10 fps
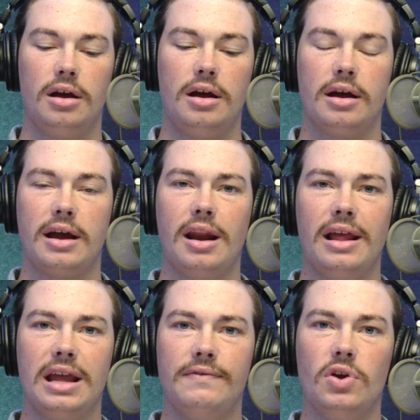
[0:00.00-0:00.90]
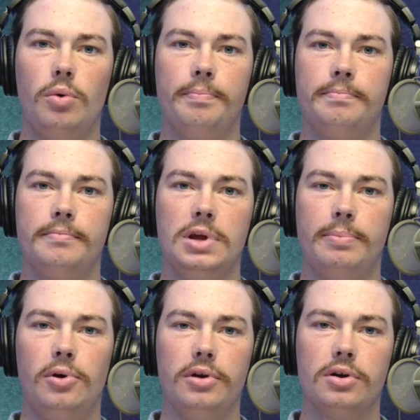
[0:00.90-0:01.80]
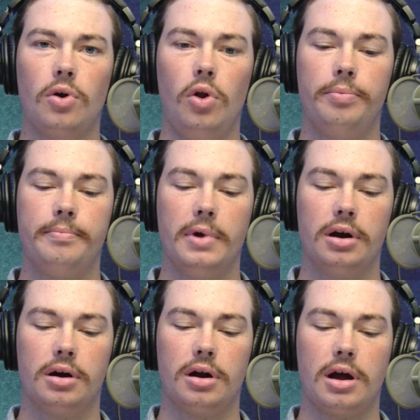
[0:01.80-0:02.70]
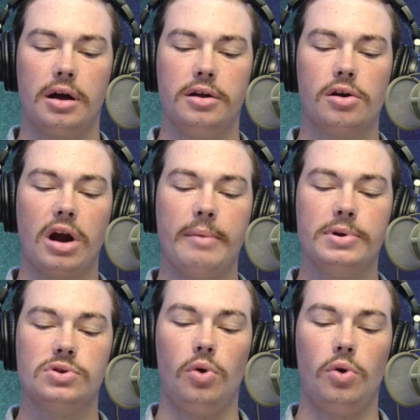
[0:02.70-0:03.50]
Kind of like if you pull your old or your grandpa's